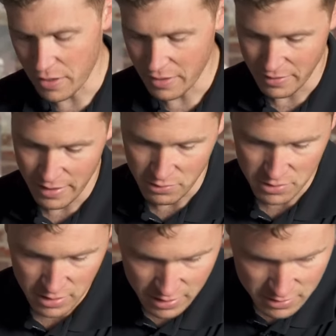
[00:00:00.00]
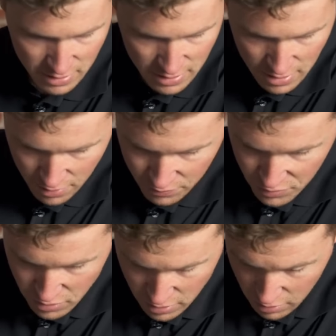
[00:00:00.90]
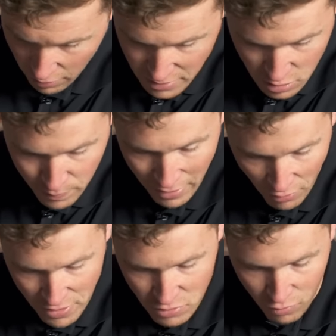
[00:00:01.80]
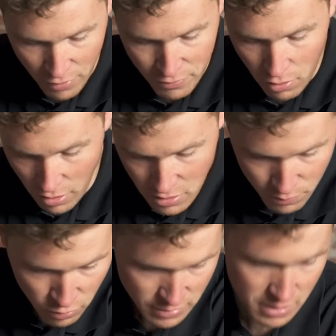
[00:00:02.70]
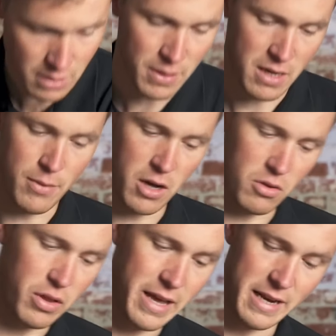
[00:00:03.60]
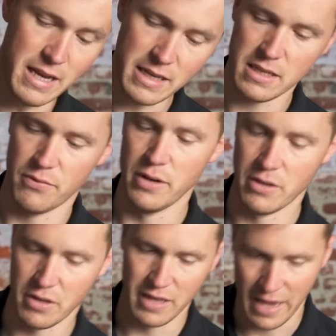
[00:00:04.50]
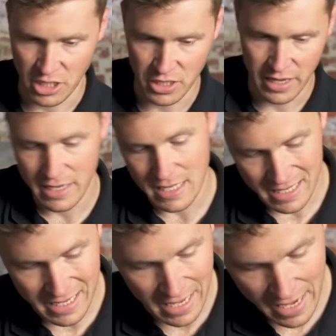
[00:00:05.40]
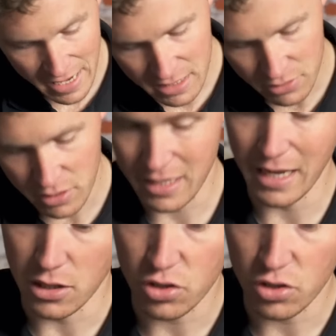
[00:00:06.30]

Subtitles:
than anything else is the design spec of this rifle, unsurprisingly, being a Merkel Helix. If we look at the action here, it is geared, it's a geared